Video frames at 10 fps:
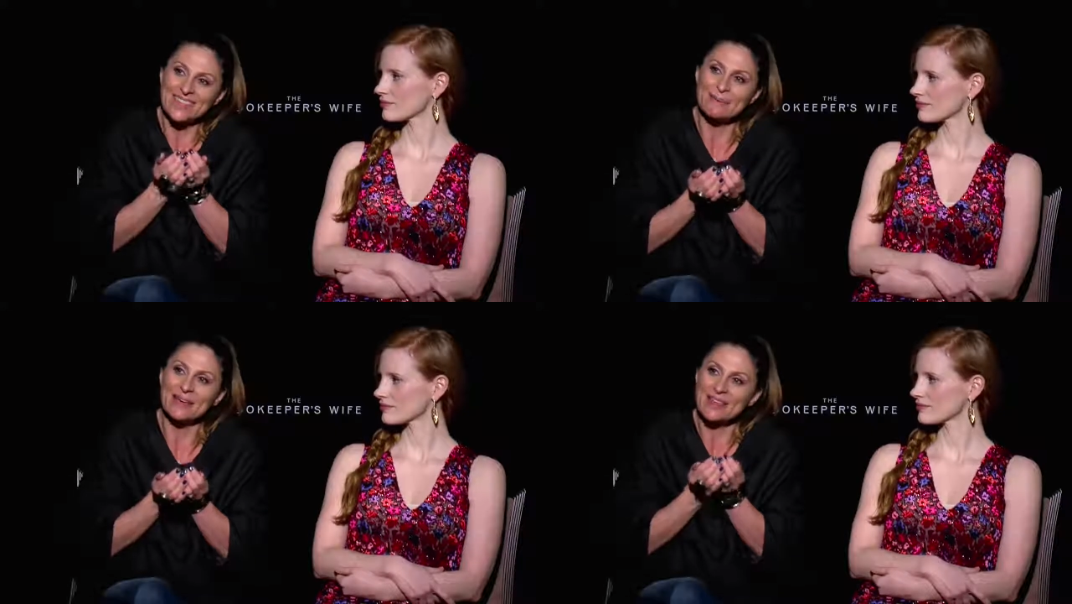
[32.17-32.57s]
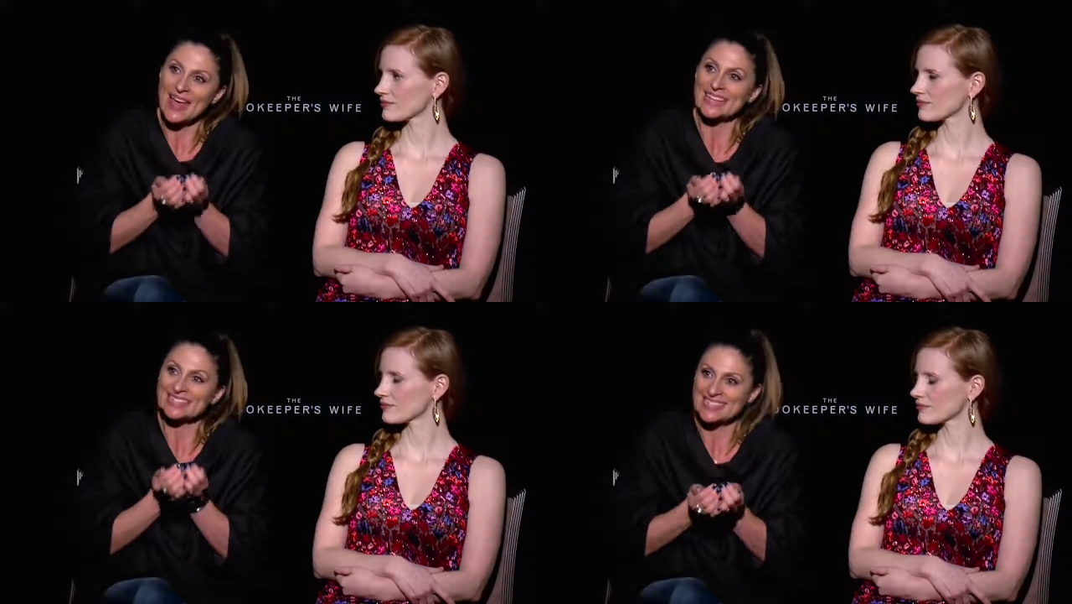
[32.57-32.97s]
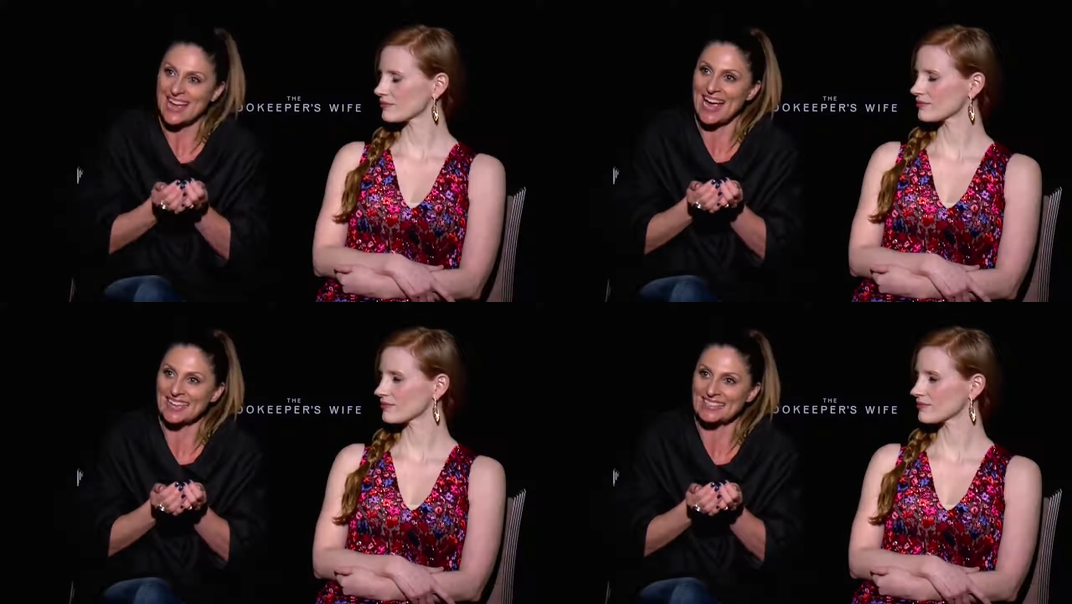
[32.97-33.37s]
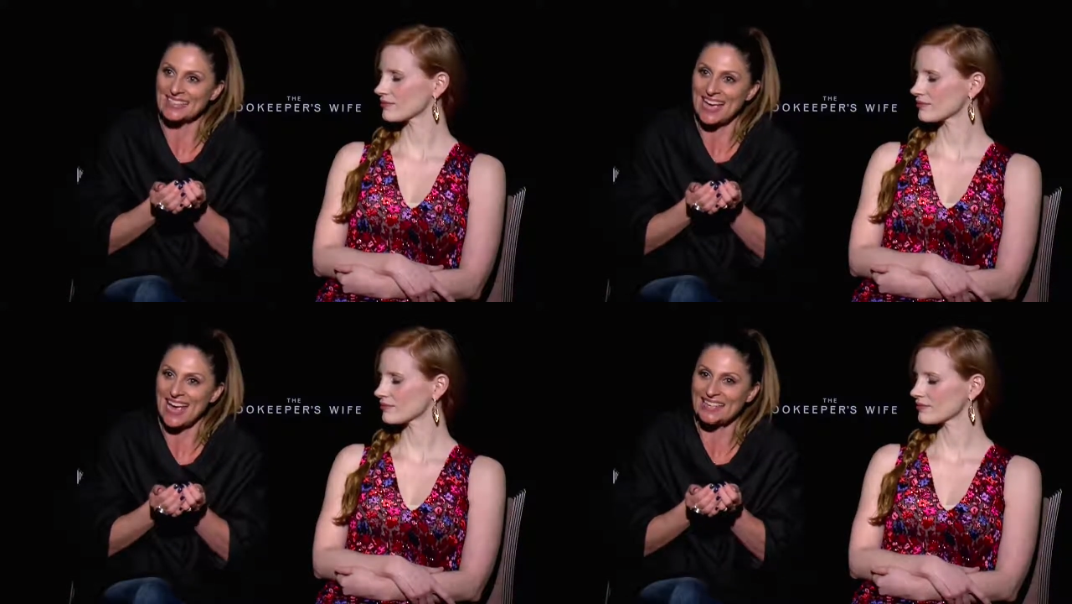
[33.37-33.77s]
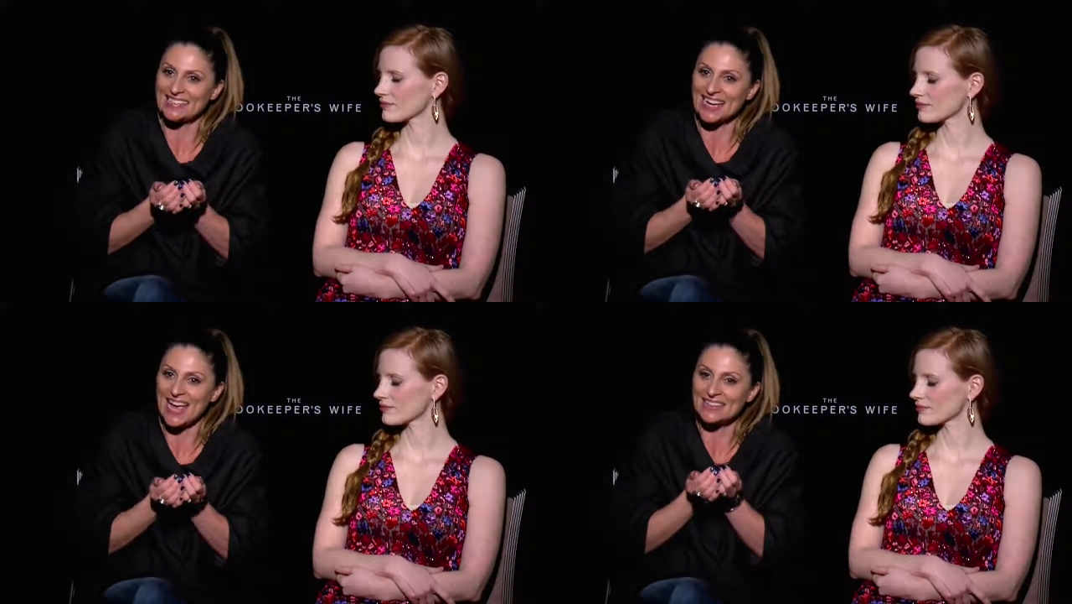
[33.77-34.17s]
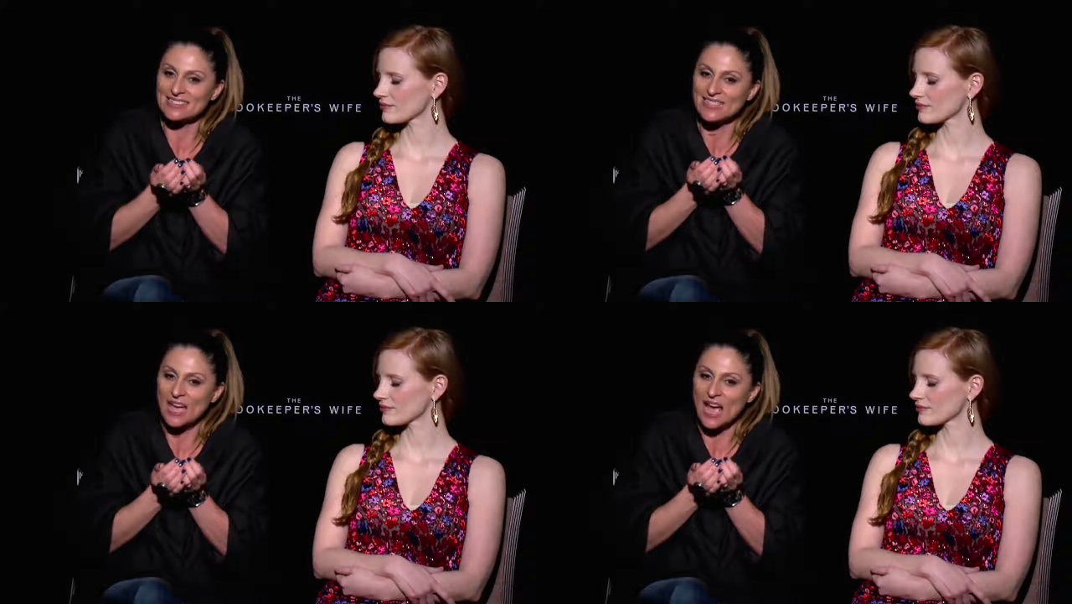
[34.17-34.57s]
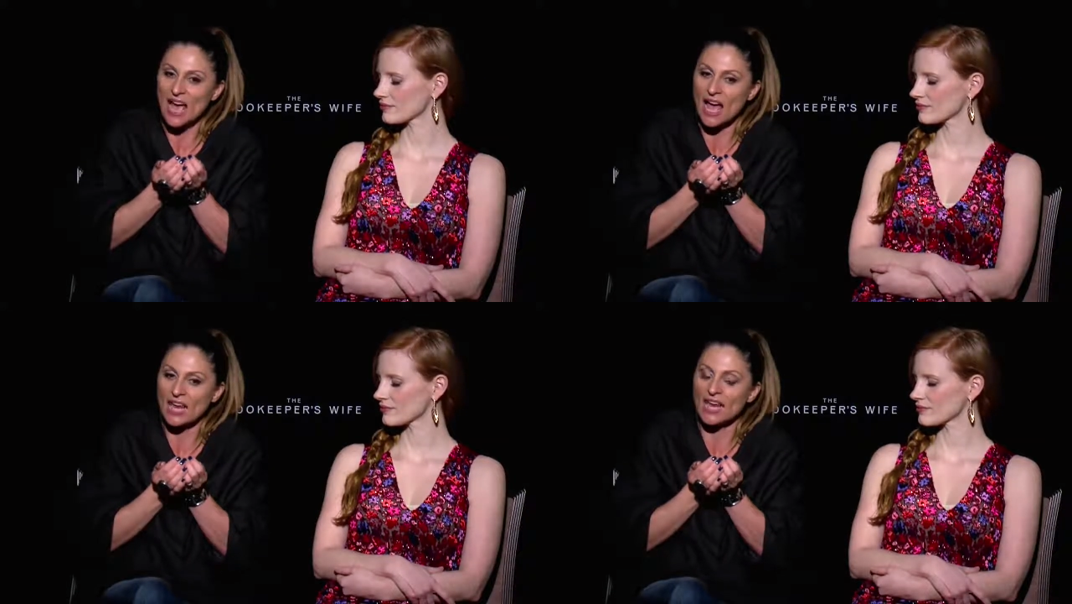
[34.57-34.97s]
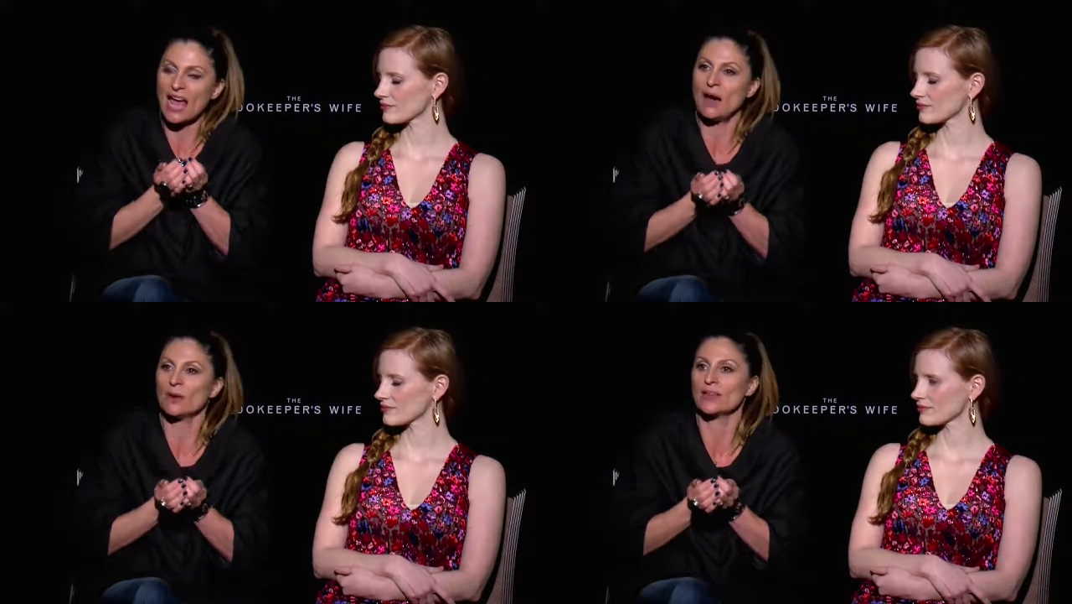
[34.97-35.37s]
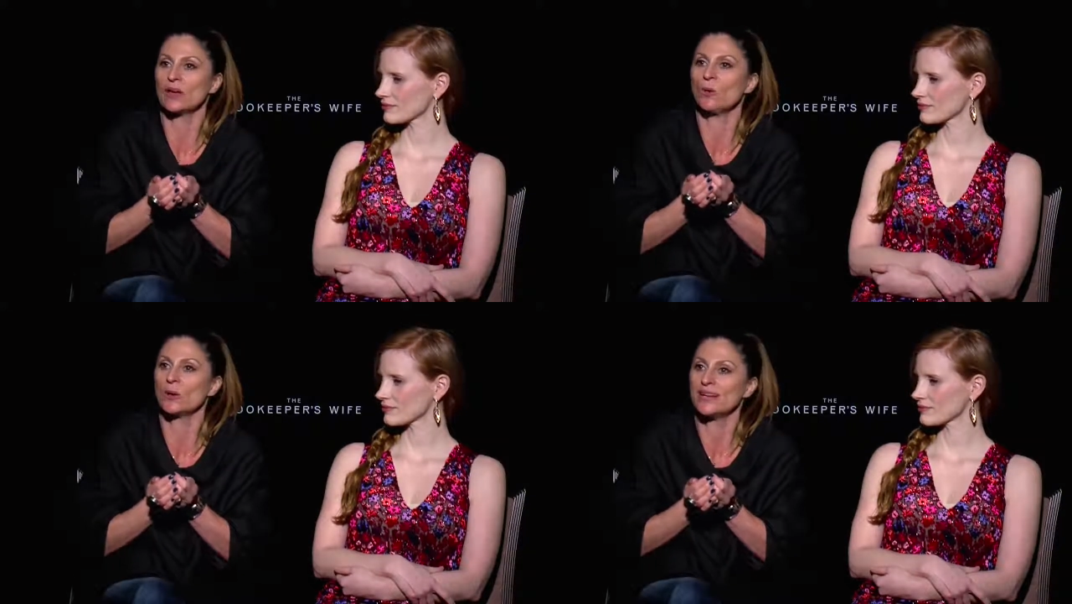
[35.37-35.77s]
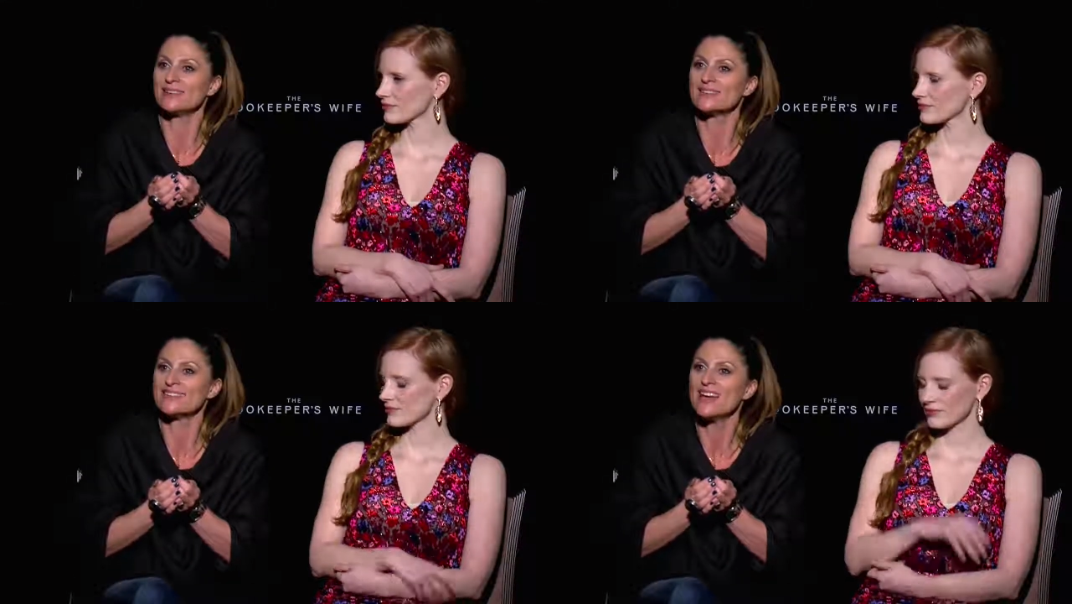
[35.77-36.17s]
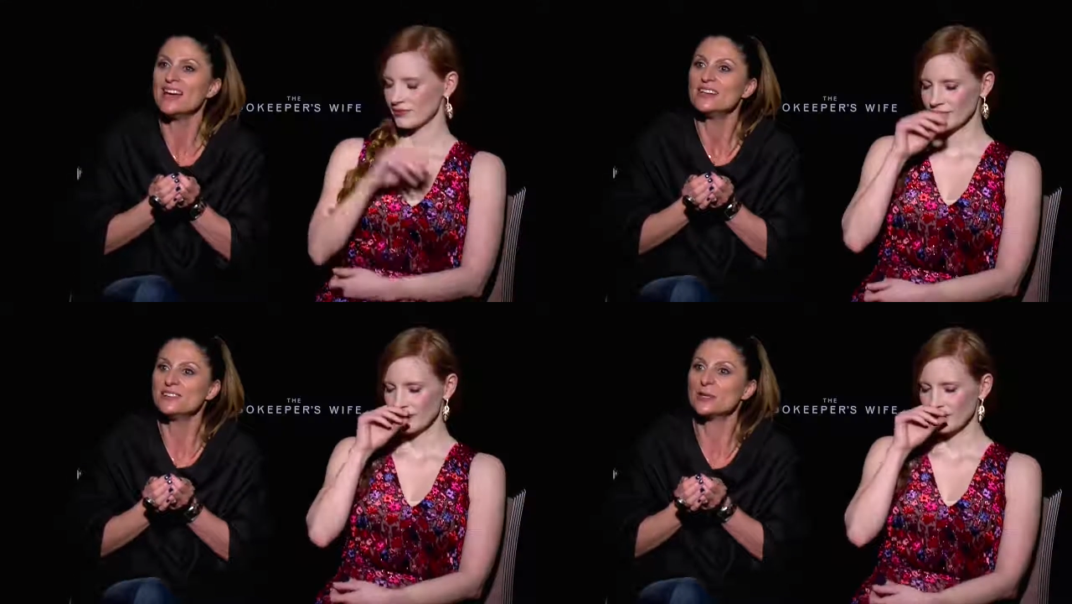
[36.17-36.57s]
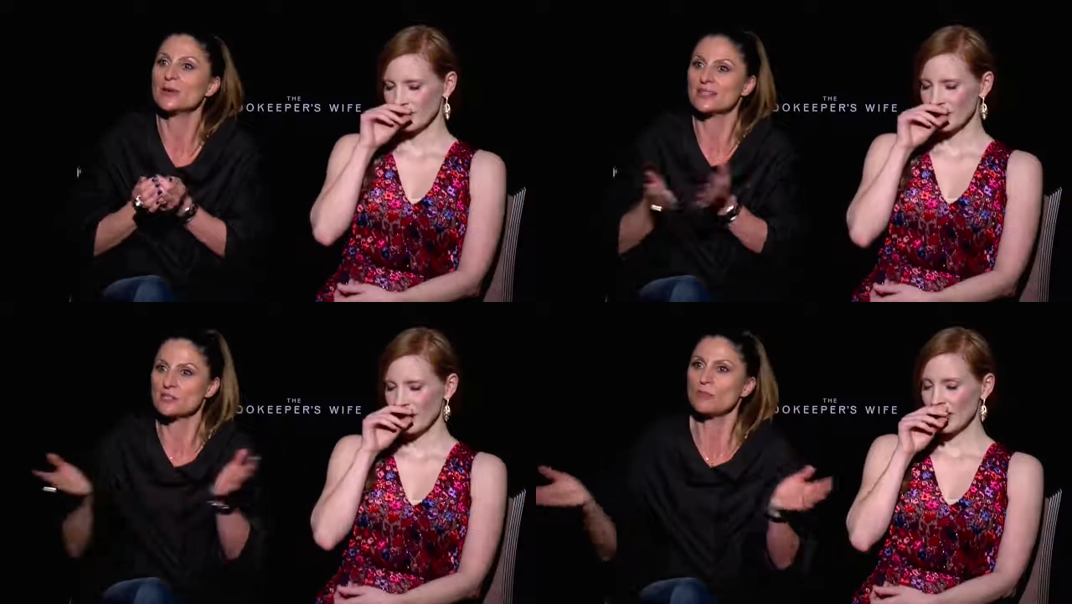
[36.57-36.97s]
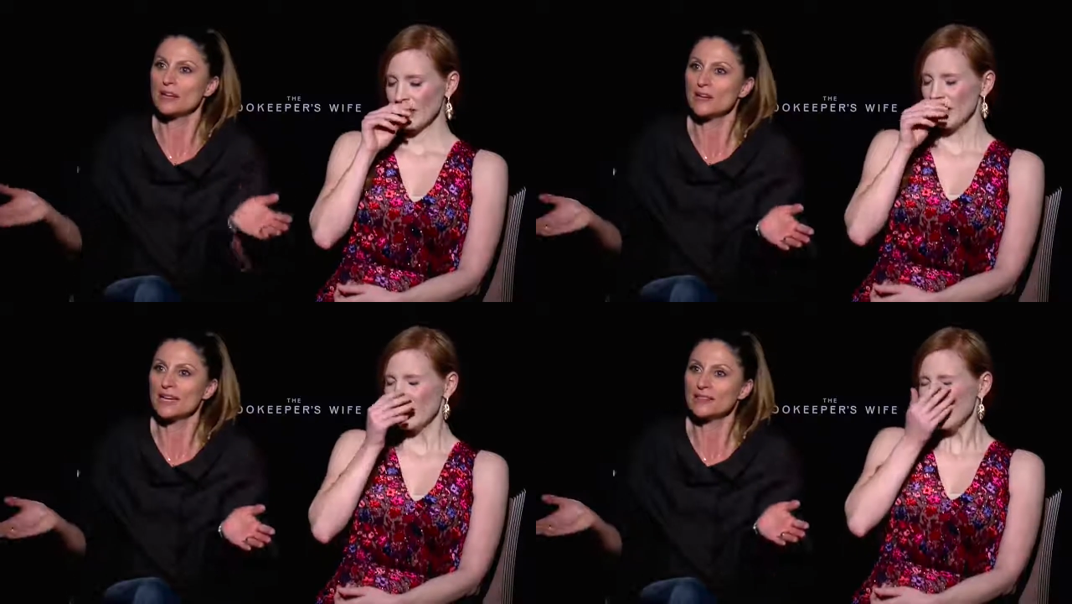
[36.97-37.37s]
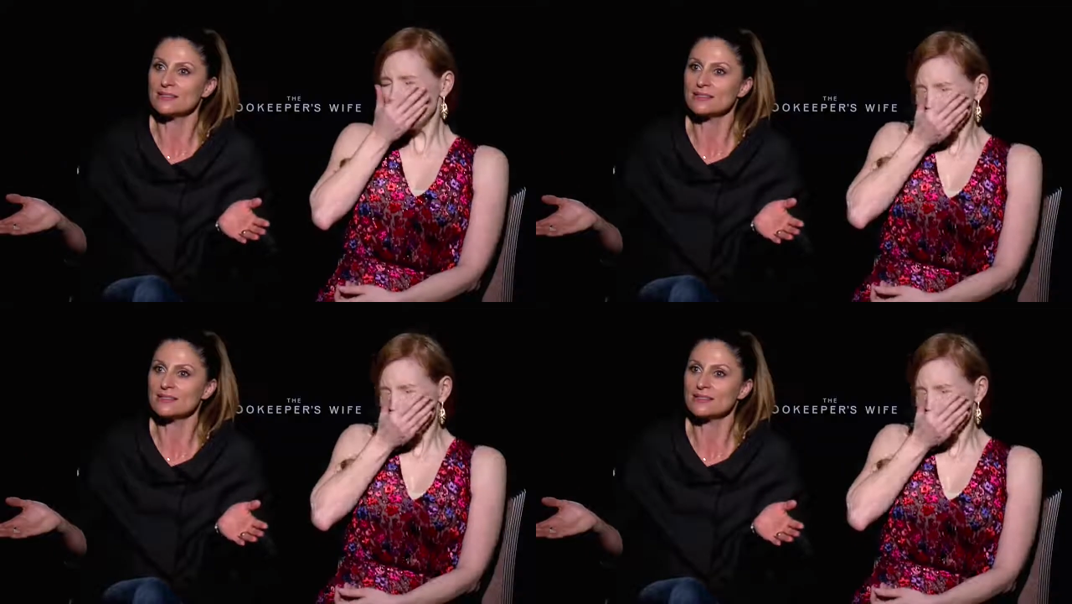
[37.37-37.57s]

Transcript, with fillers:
Speaker 1: keeping that intact, and and allowing the audience to experience.